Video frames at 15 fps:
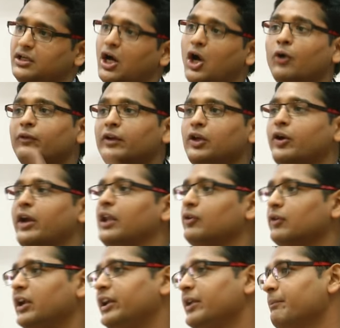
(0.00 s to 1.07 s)
How will you
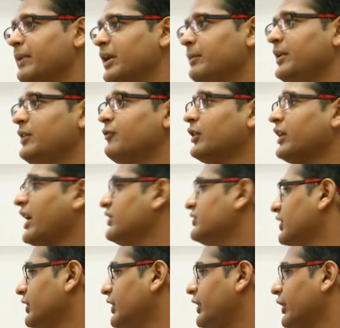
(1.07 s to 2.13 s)
calculate impairment for cash
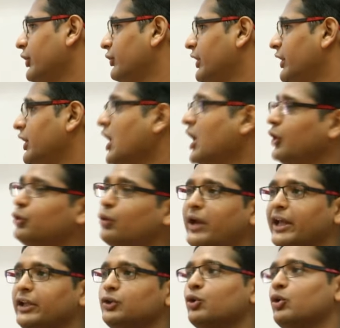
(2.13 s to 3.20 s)
generating unit? You
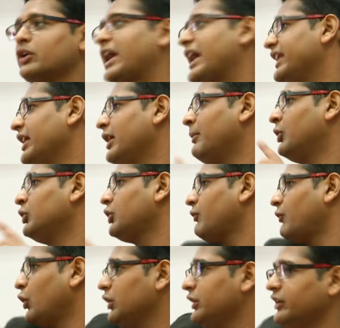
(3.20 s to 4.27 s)
can know carrying amount
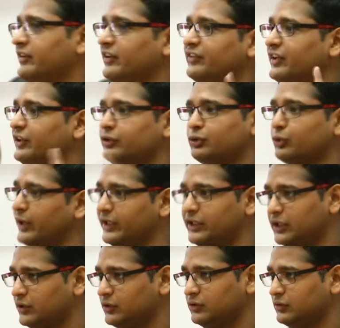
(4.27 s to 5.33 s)
of all these assets
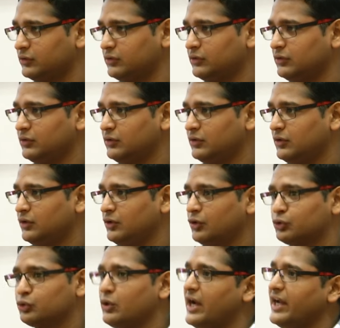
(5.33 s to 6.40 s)
together
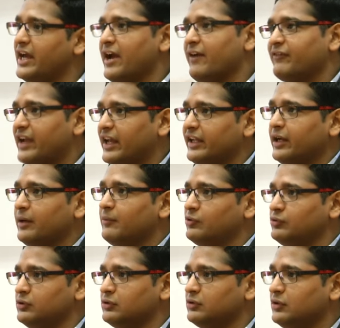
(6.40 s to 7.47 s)
so, I have carrying amount.